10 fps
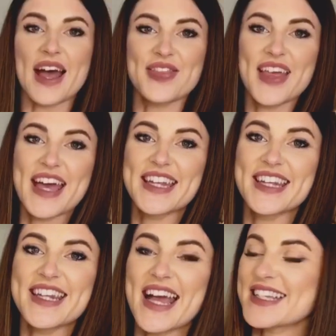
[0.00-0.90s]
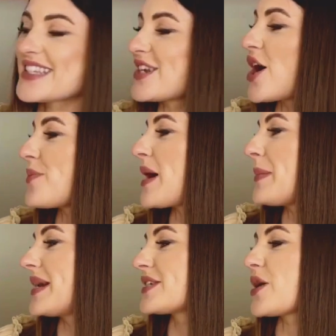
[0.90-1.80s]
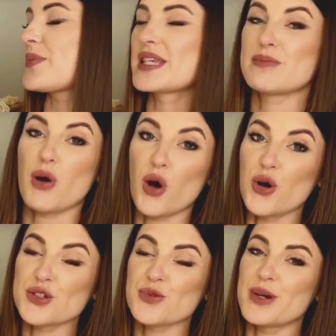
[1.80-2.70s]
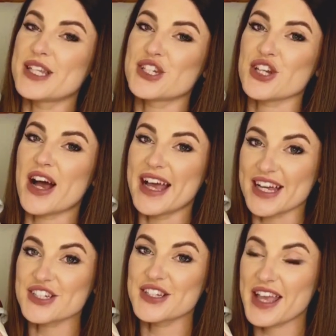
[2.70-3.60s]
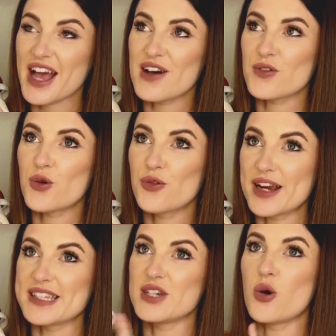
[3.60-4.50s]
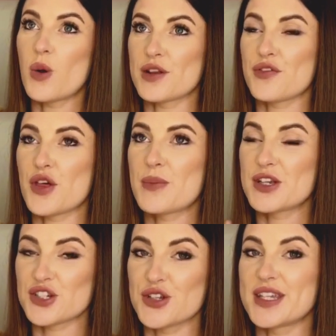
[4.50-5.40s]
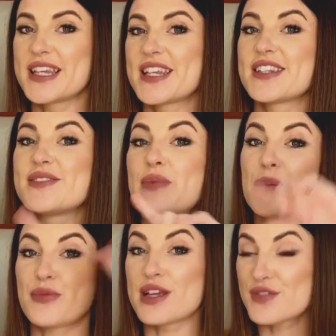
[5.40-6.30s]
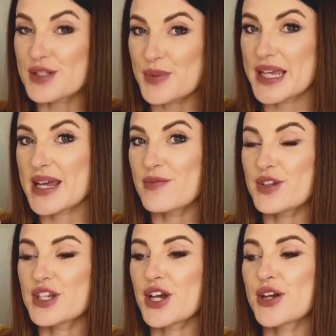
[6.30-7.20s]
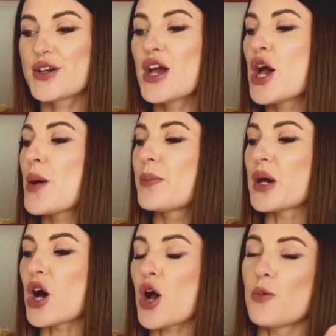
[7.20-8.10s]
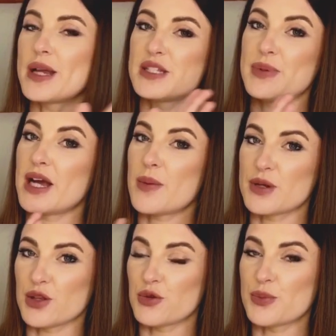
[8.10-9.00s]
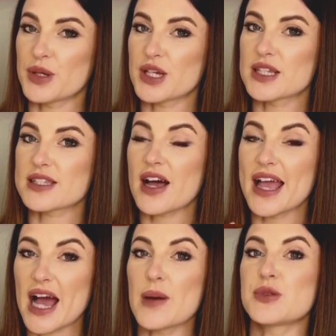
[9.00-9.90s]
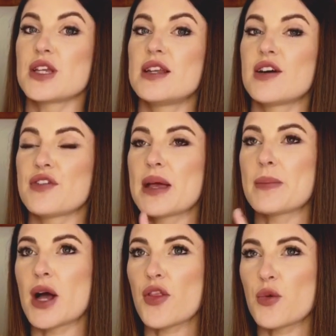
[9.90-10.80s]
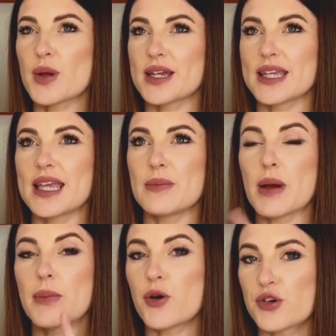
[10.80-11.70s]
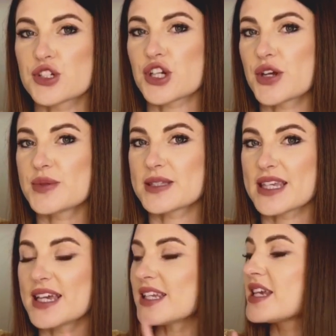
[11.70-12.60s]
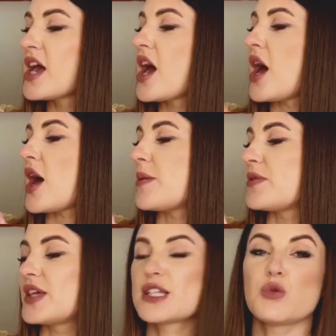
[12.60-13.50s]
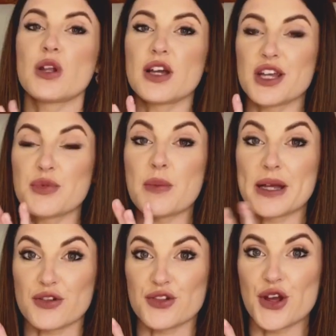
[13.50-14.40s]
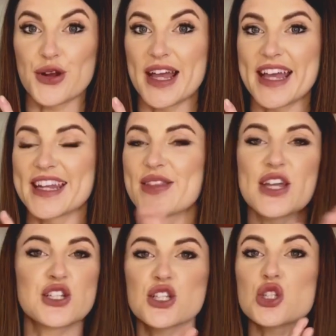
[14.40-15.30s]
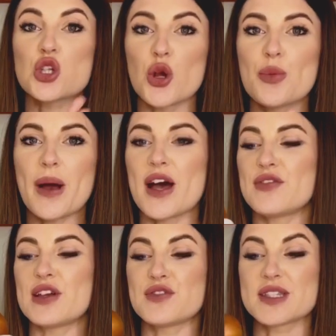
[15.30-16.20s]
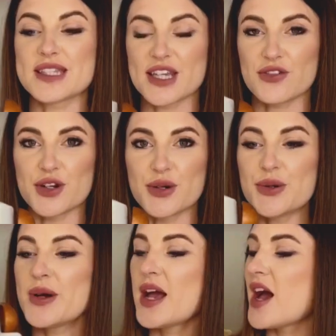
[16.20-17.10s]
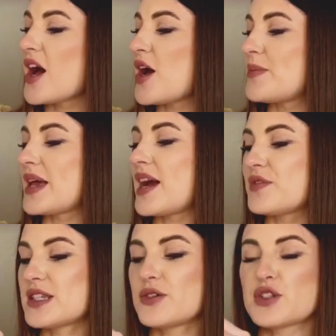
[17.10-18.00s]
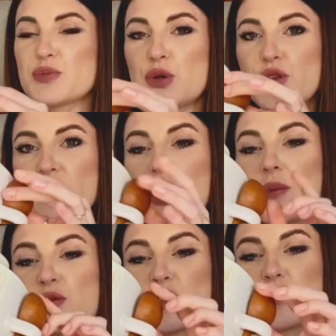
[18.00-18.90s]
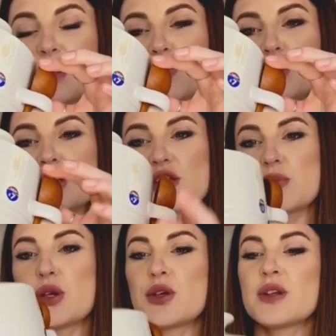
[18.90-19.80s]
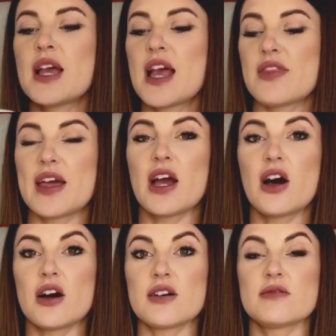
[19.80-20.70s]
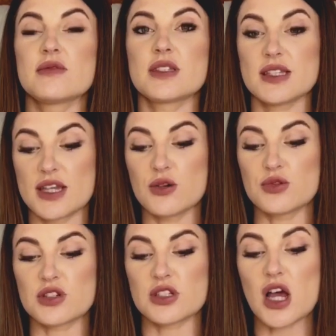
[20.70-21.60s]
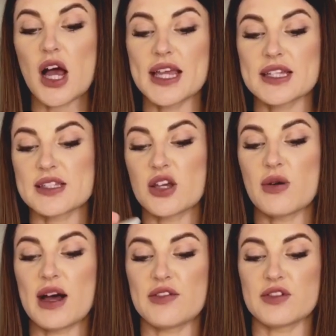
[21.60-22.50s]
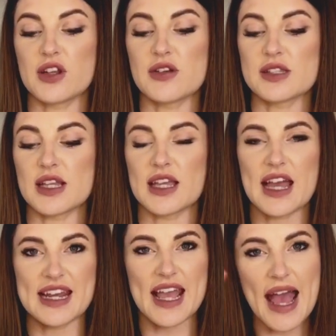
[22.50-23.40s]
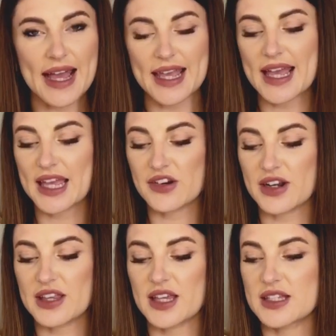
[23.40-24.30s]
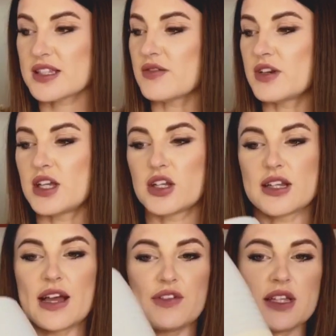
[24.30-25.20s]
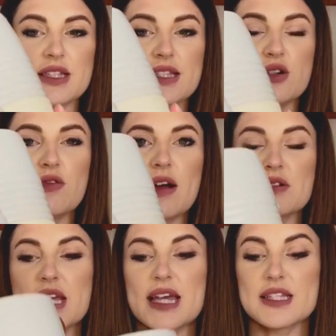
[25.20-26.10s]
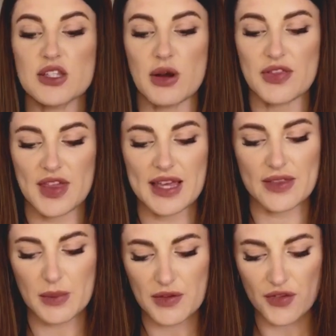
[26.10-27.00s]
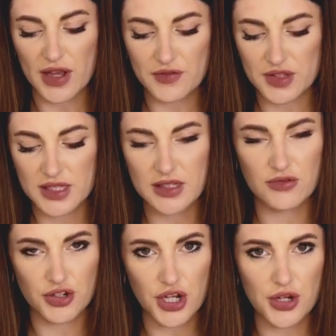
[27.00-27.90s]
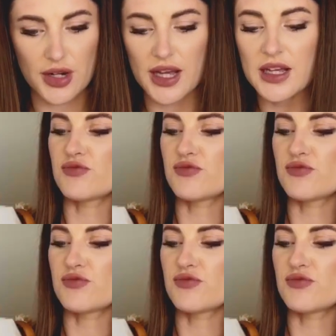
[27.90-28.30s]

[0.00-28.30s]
And then next up, I picked up this pot, which I actually have already got one of them. I showed it in a, my previous B&M video, but I went to pick up another one because I absolutely love it. My other one I keep my porridge oats in. Um, this one I'm going to put my granola in. They're just so perfect for cereal. Um, they have this little spoon that comes with them, a little wooden spoon. They are sealed tight, so I haven't noticed like any air getting in or anything, so they're really good. They have like a seal around here, so I think they'll be fine for the granola.